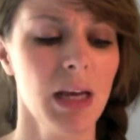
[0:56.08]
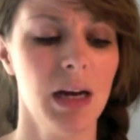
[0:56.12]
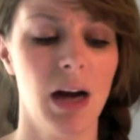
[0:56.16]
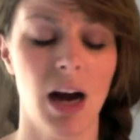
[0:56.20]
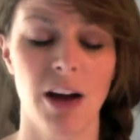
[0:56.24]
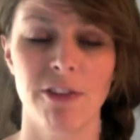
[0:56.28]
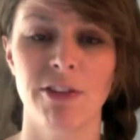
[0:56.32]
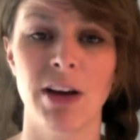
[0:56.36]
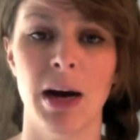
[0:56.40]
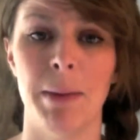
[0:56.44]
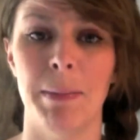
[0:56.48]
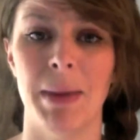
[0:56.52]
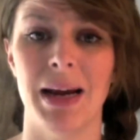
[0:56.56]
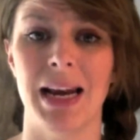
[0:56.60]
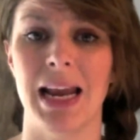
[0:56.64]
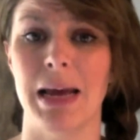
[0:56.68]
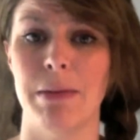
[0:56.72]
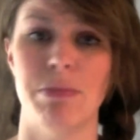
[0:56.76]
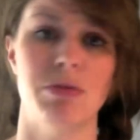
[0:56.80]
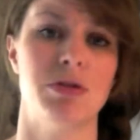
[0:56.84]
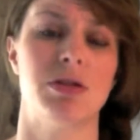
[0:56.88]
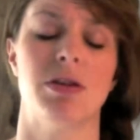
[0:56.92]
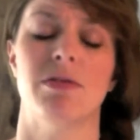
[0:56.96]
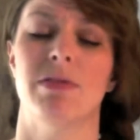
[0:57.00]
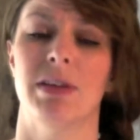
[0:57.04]
I've cut my
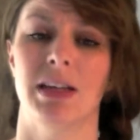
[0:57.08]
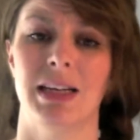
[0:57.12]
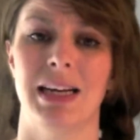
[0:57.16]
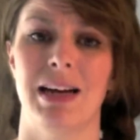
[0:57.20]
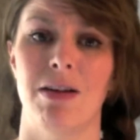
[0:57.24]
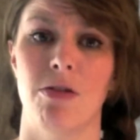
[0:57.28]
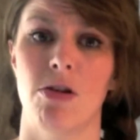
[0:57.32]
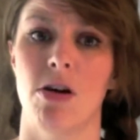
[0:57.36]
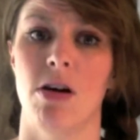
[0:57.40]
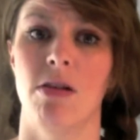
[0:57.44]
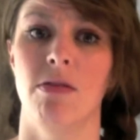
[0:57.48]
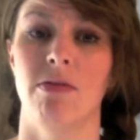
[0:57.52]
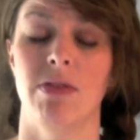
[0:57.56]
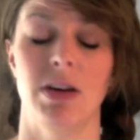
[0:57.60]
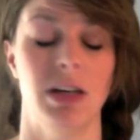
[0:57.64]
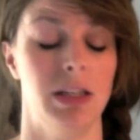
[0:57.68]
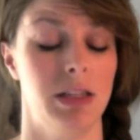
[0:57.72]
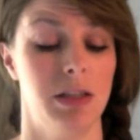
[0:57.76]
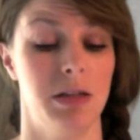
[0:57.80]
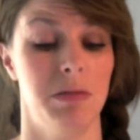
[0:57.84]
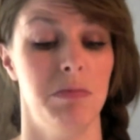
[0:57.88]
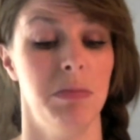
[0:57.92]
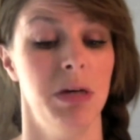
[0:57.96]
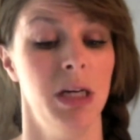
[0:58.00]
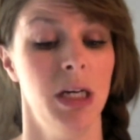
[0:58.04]
labels off and now I can't find
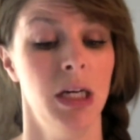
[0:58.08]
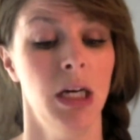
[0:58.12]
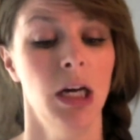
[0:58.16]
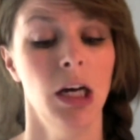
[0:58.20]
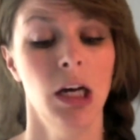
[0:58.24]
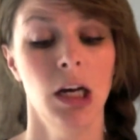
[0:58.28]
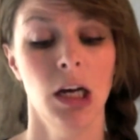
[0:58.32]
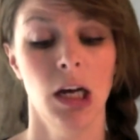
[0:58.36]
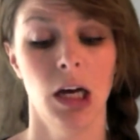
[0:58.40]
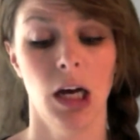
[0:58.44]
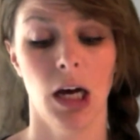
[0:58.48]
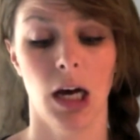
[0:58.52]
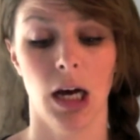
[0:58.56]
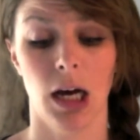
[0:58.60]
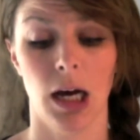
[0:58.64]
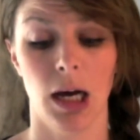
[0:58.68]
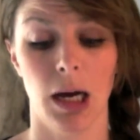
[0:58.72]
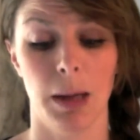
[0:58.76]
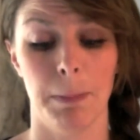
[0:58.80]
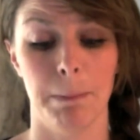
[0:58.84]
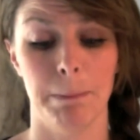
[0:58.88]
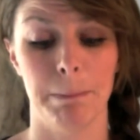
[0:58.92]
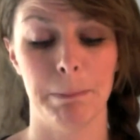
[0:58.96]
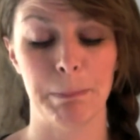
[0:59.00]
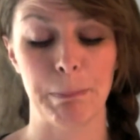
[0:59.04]

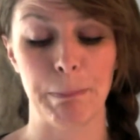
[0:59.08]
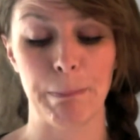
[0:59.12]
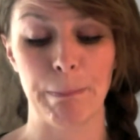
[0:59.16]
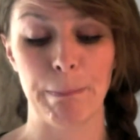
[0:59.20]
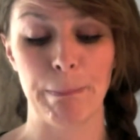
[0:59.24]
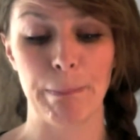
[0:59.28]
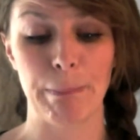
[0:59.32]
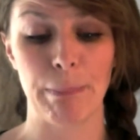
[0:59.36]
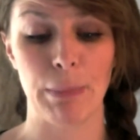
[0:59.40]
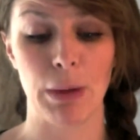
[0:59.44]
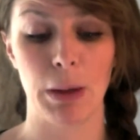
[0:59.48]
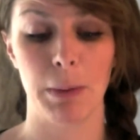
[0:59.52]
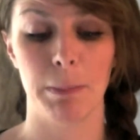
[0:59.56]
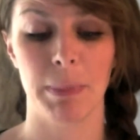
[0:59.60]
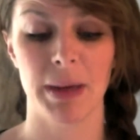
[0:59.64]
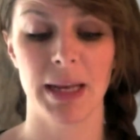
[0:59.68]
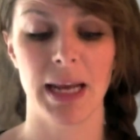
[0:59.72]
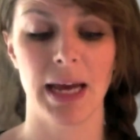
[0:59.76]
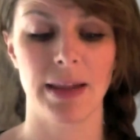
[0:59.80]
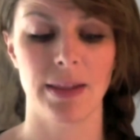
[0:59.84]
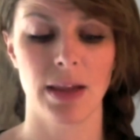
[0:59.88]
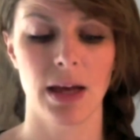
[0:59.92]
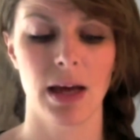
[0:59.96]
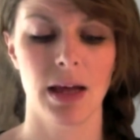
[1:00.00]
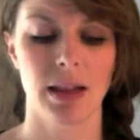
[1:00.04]
them. But
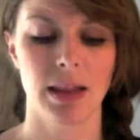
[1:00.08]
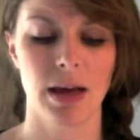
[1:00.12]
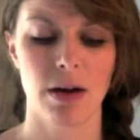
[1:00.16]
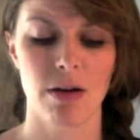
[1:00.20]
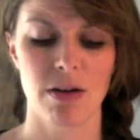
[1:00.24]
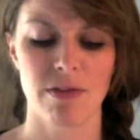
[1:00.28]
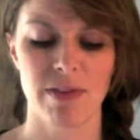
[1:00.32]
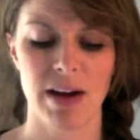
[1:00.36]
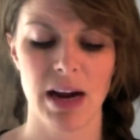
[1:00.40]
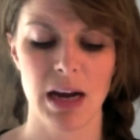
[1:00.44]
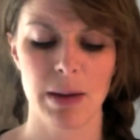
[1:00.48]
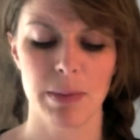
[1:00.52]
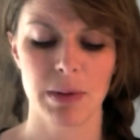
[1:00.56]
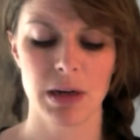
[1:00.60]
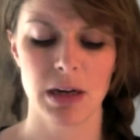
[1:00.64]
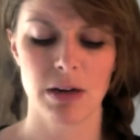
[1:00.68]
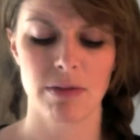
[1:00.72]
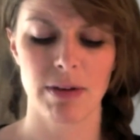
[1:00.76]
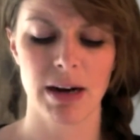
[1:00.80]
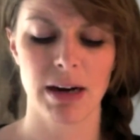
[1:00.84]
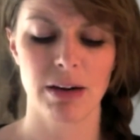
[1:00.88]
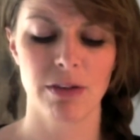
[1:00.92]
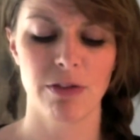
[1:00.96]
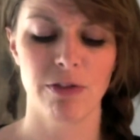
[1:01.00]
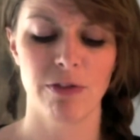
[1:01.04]
yeah, they're available in
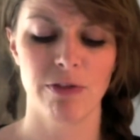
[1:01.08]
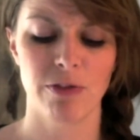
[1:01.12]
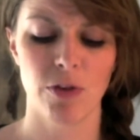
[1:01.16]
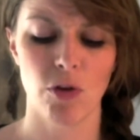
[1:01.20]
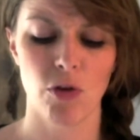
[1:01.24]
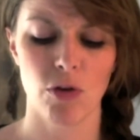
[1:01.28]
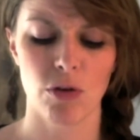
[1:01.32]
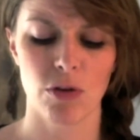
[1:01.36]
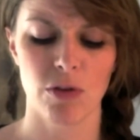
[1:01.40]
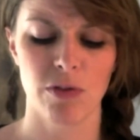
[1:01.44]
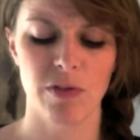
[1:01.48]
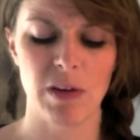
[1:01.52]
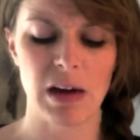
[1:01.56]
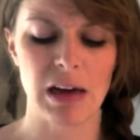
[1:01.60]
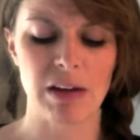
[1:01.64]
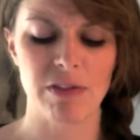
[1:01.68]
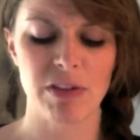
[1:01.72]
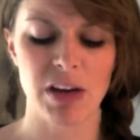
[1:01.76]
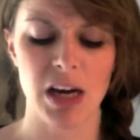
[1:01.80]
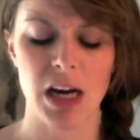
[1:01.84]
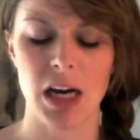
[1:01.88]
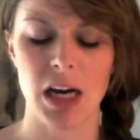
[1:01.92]
around 4 or 5